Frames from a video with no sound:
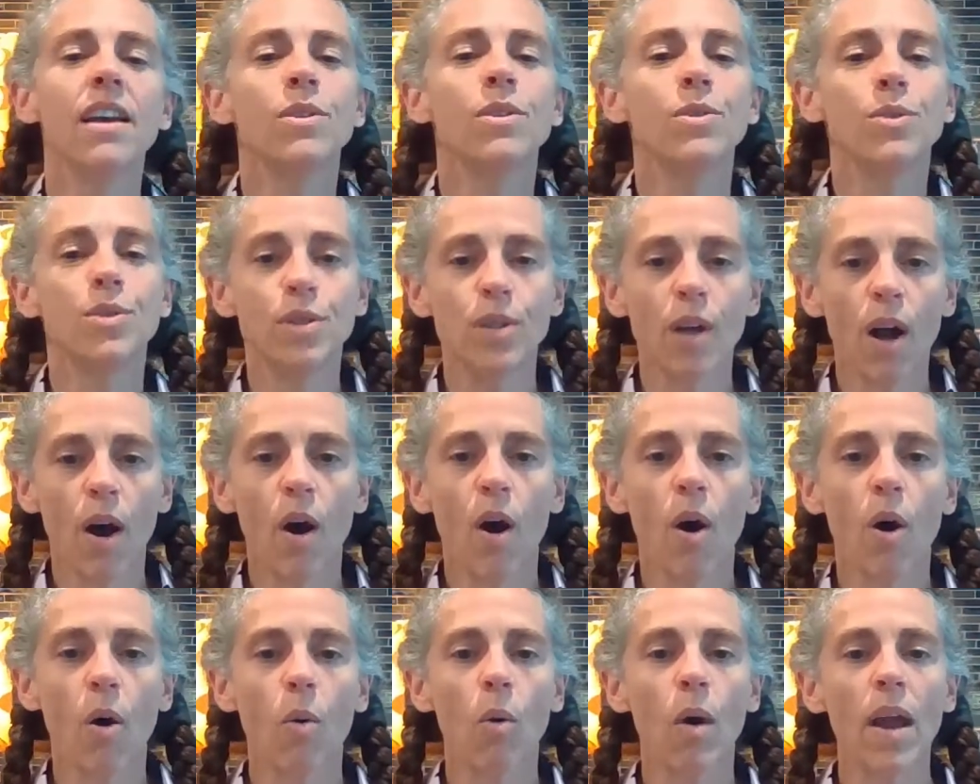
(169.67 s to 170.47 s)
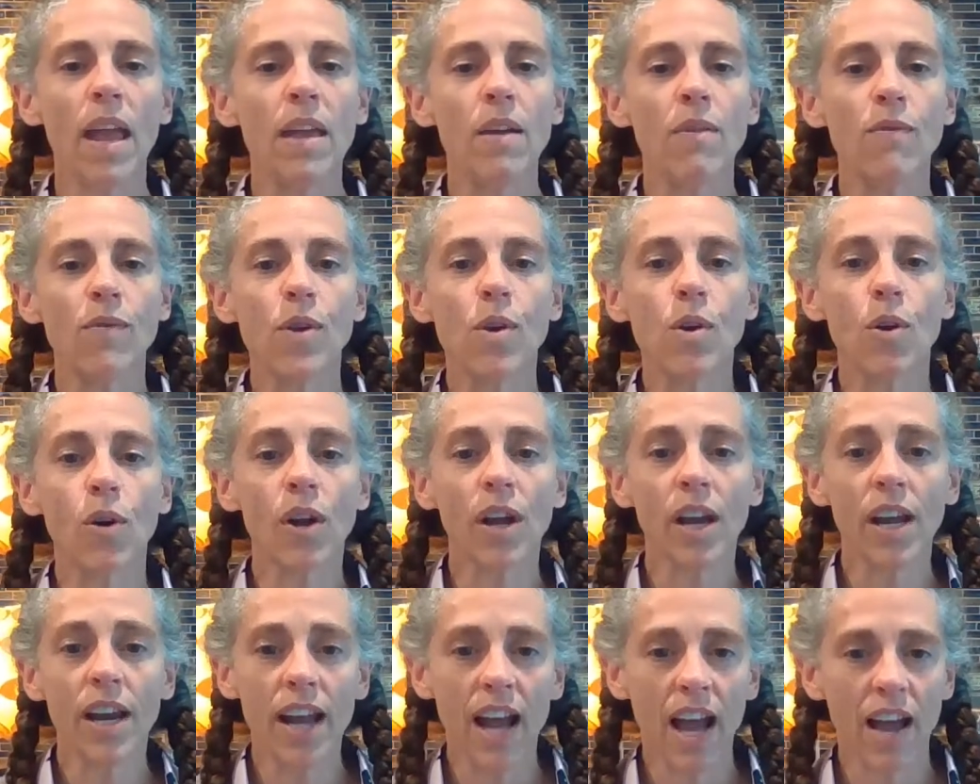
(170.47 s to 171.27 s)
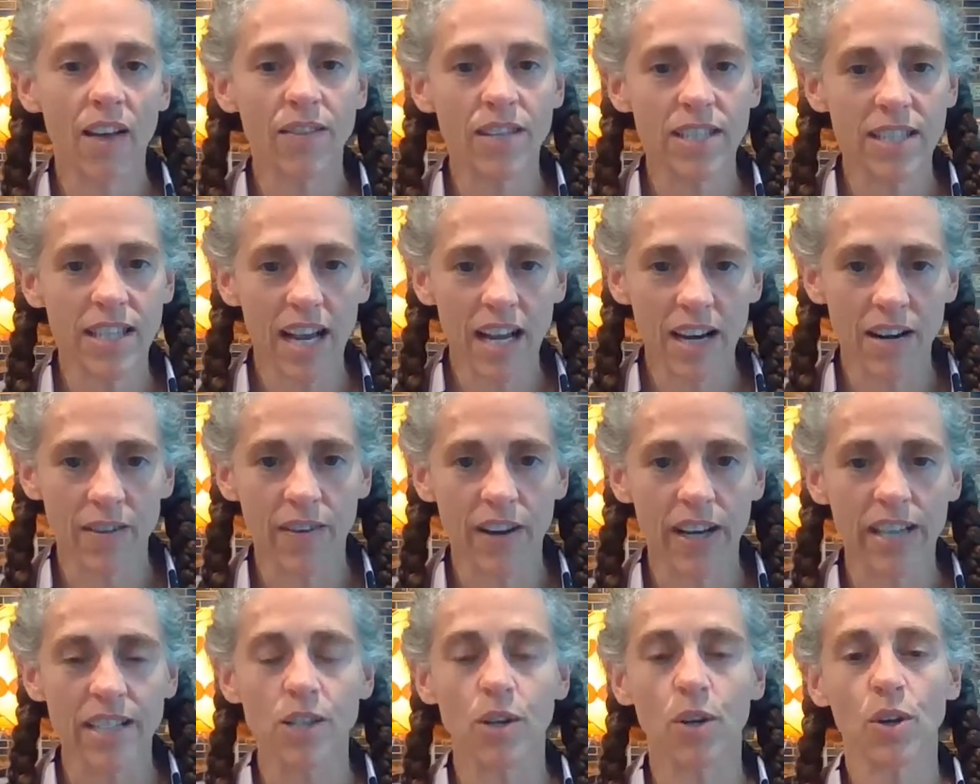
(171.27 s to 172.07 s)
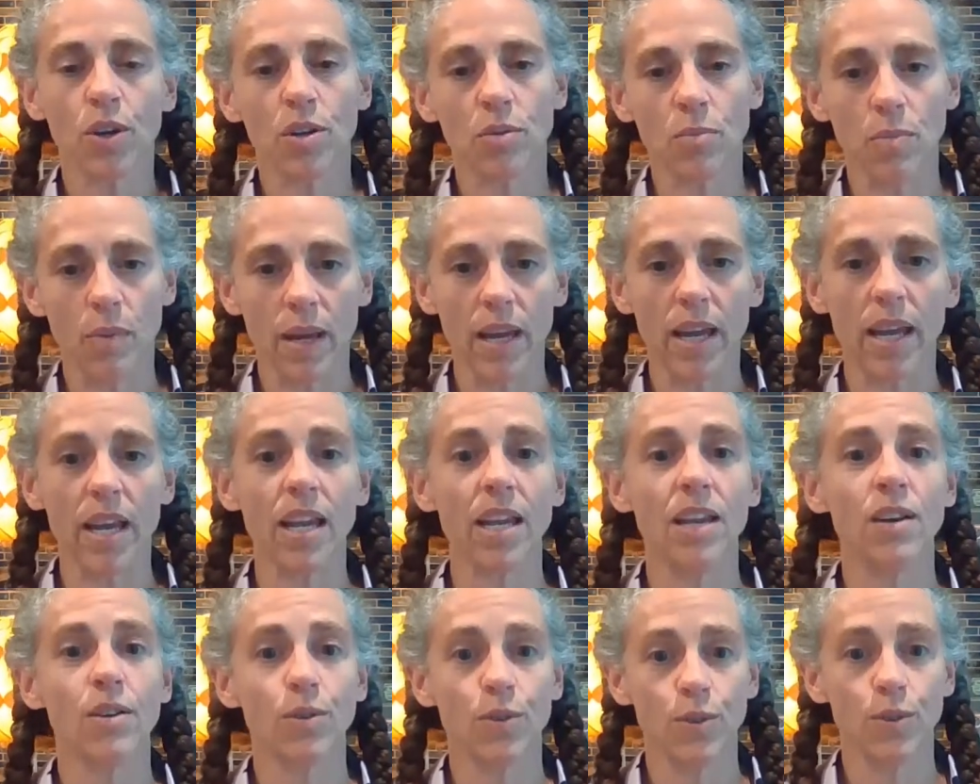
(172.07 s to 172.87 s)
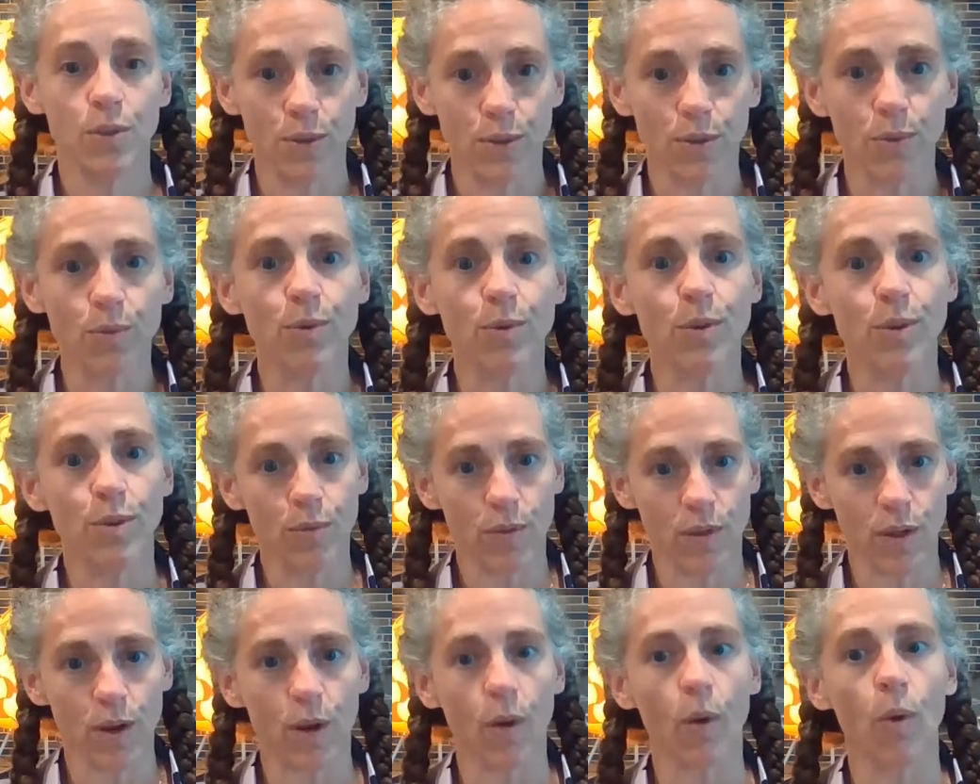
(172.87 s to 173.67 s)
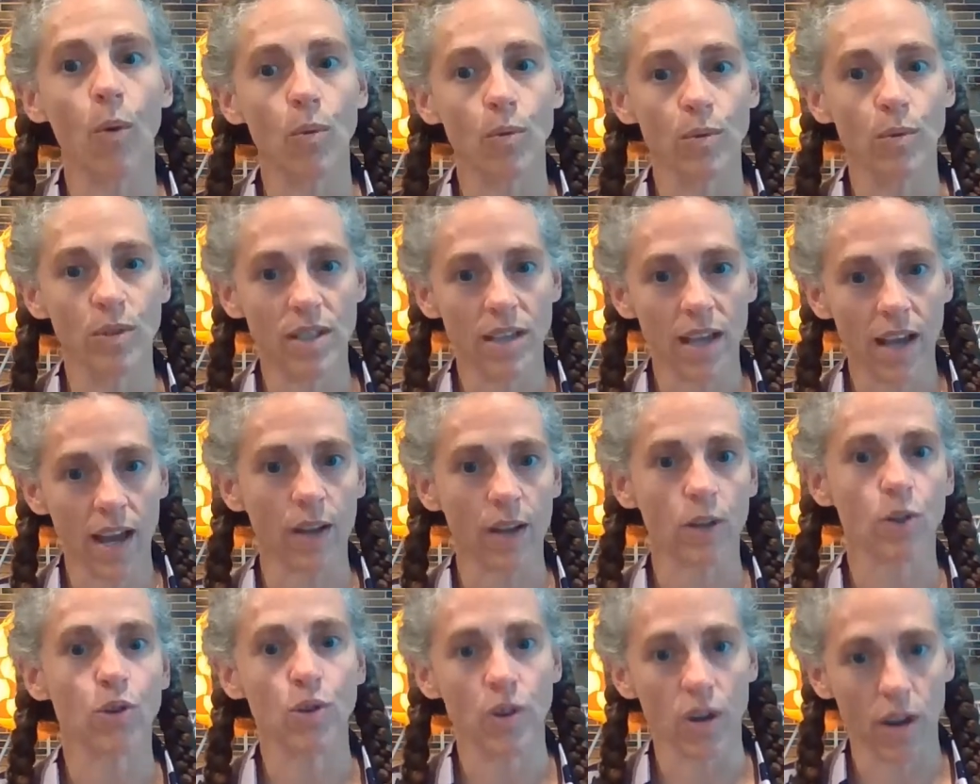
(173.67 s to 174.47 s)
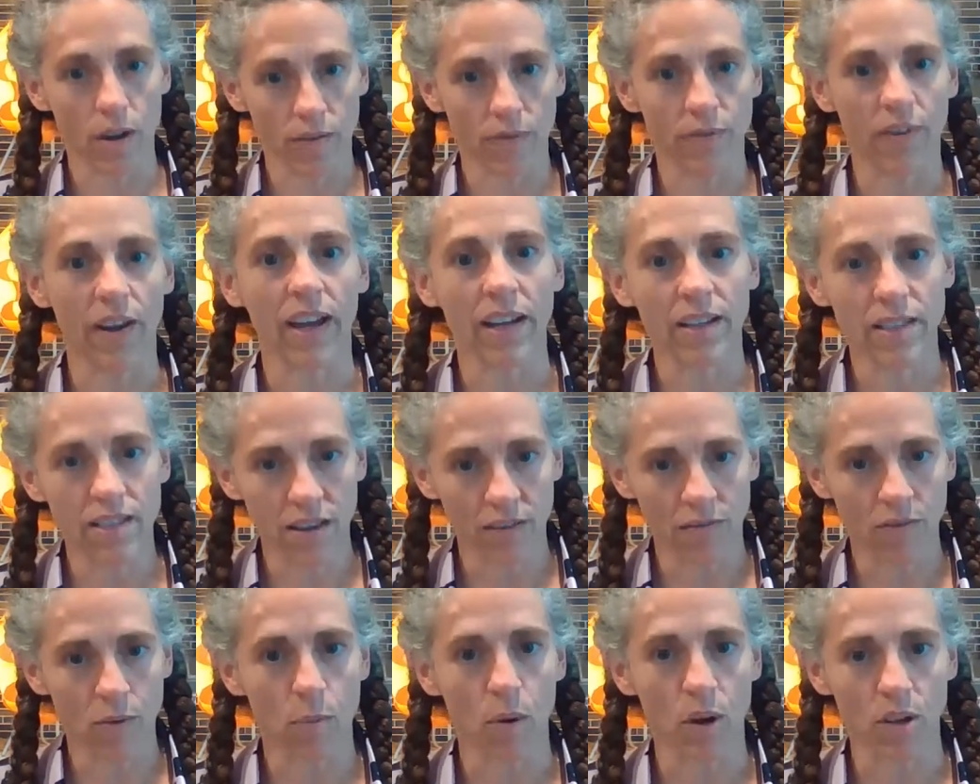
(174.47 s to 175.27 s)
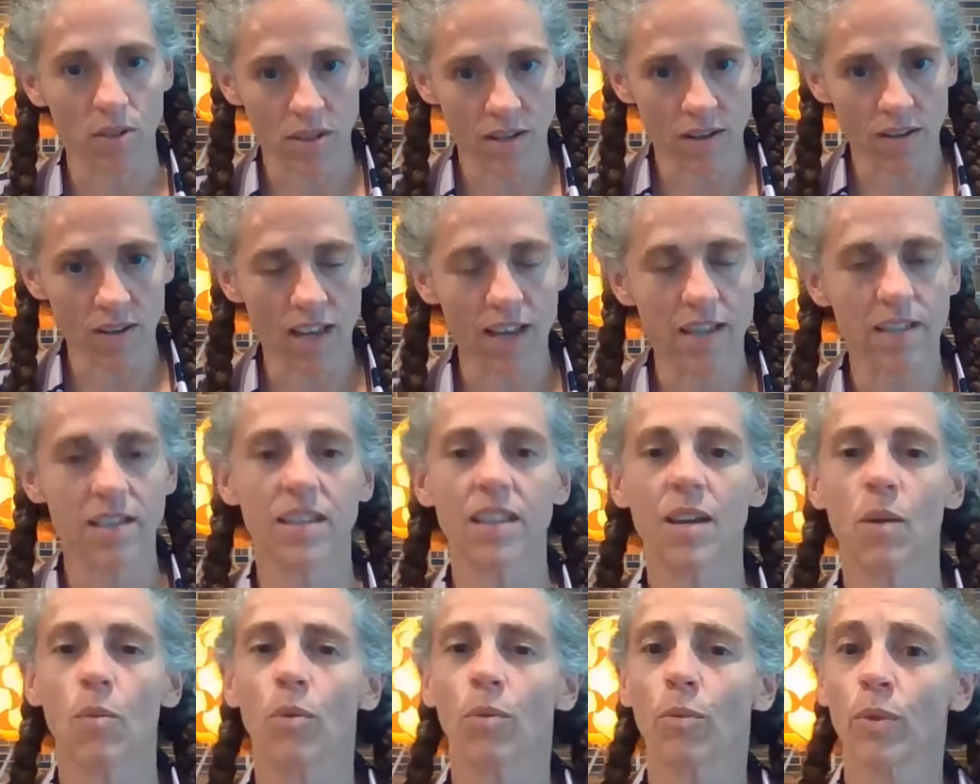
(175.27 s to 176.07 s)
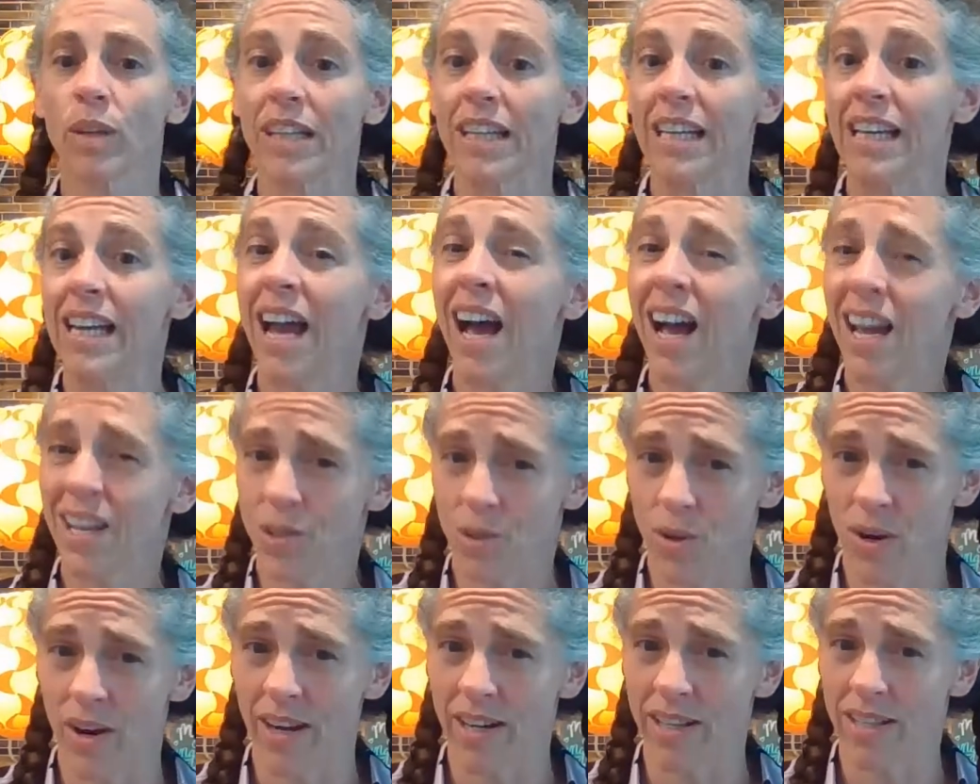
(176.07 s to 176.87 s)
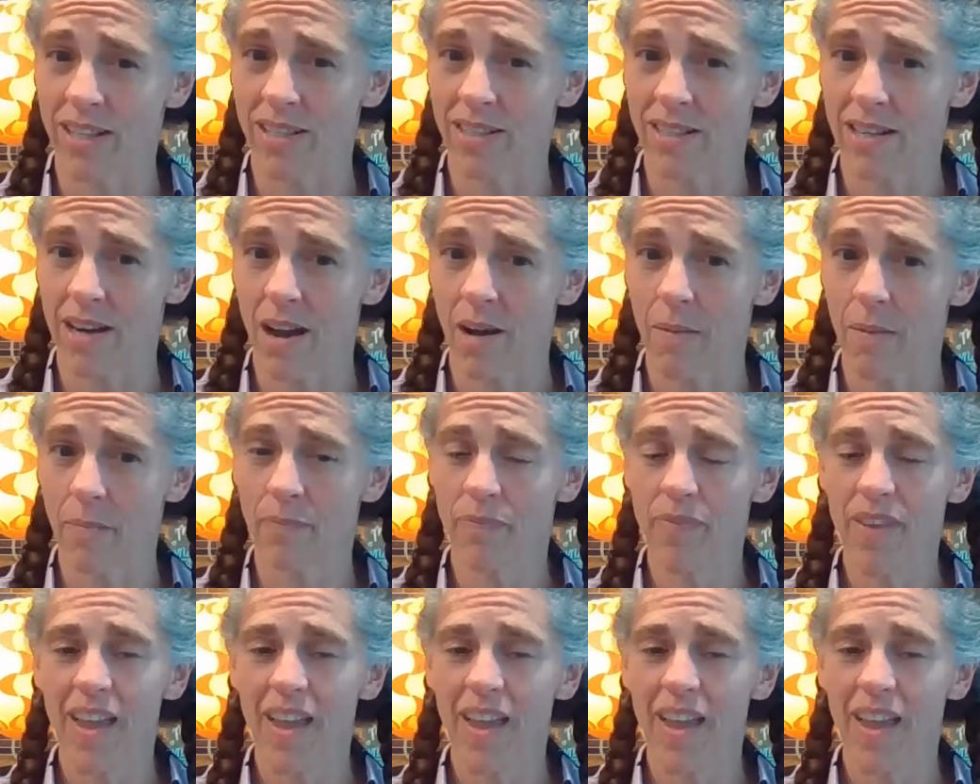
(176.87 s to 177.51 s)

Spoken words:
So if you're going to have a side effect, it could be due to those extra effects of the prostaglandin that we're really not trying to stop.